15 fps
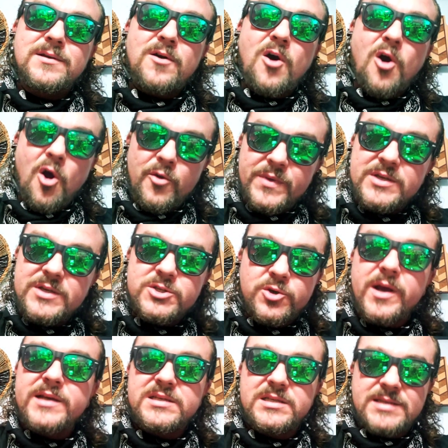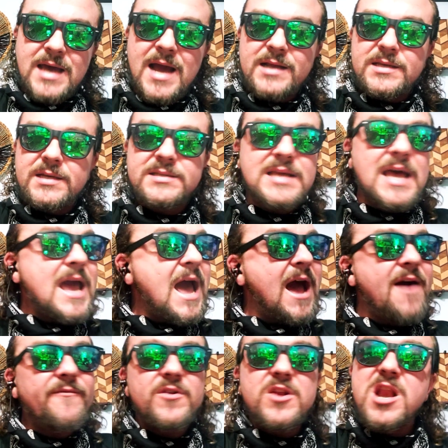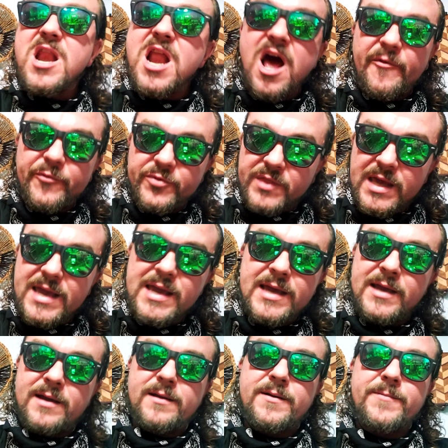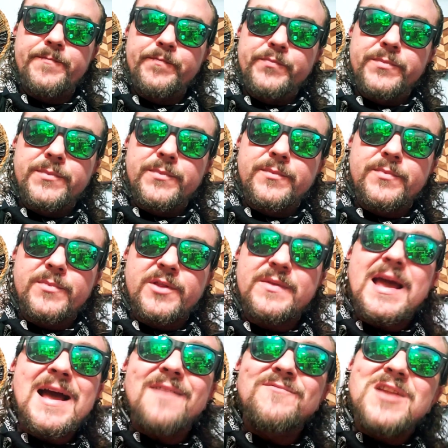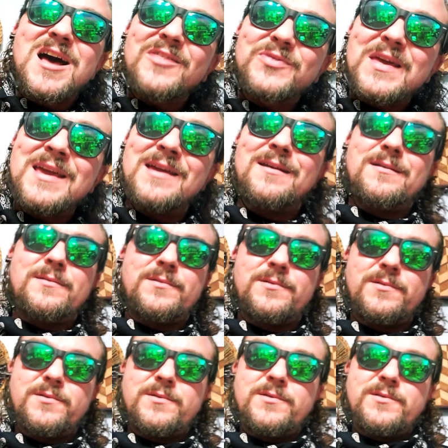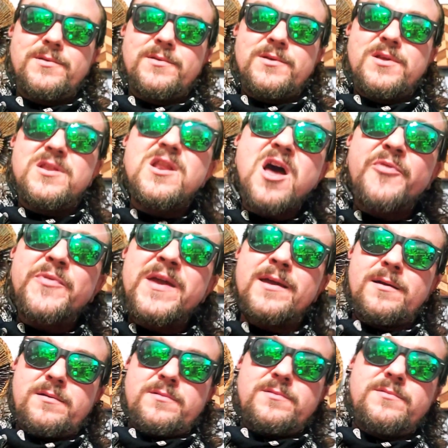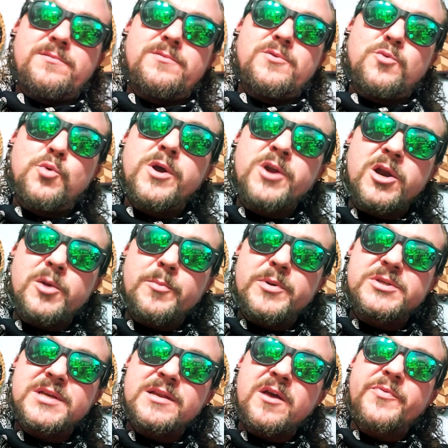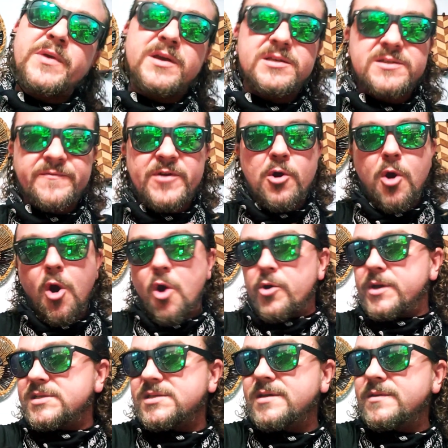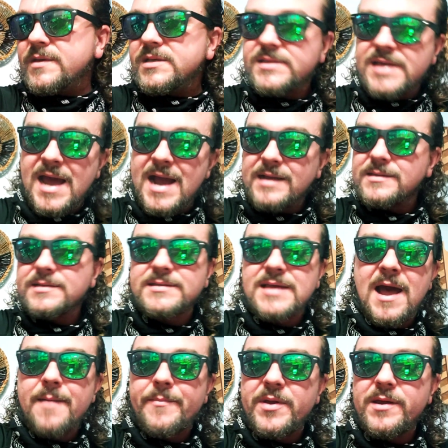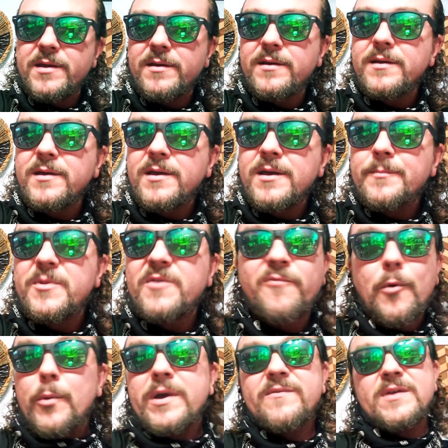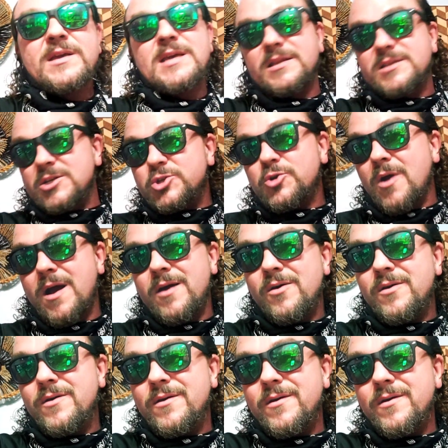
are these crazy tactics. They have nothing. They have nothing. Nothing. 100% nothing. Because if you're already seeing these tactics happening, before we even get to trial,